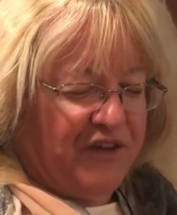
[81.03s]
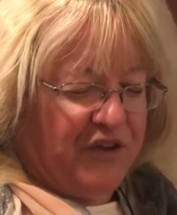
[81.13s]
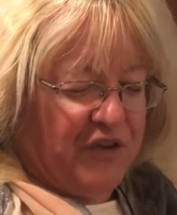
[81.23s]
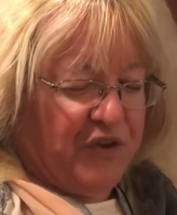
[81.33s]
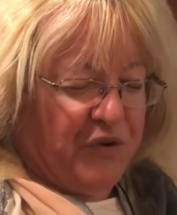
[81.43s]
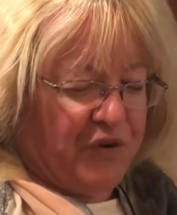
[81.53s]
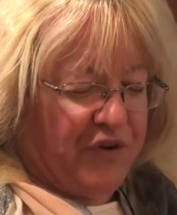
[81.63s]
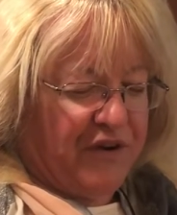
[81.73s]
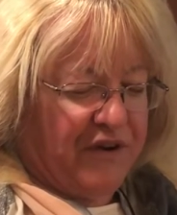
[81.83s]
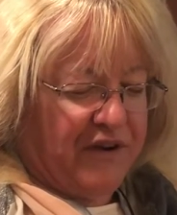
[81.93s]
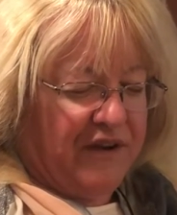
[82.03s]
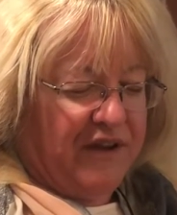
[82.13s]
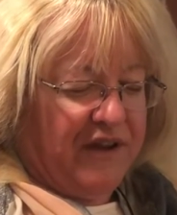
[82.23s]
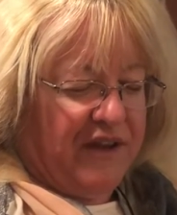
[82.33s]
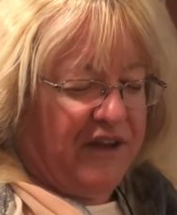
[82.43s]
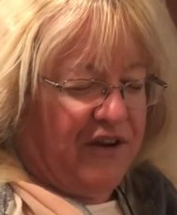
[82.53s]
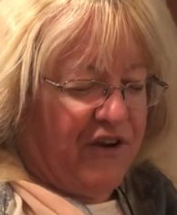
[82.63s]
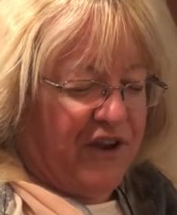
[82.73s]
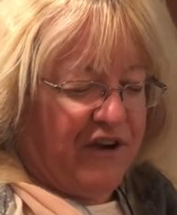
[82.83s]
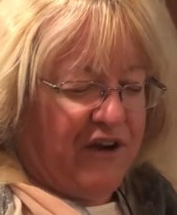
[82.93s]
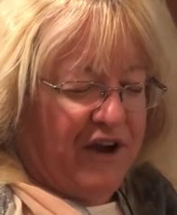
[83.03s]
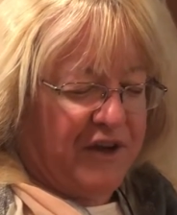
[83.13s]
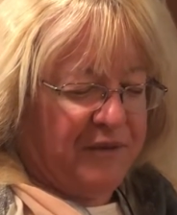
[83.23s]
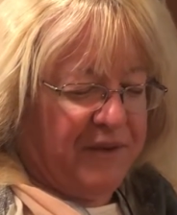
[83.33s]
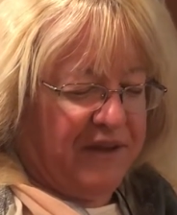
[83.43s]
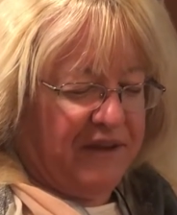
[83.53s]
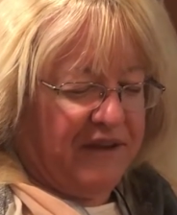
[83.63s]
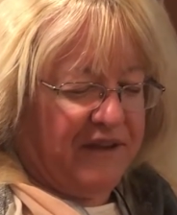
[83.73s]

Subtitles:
cure, in our economy,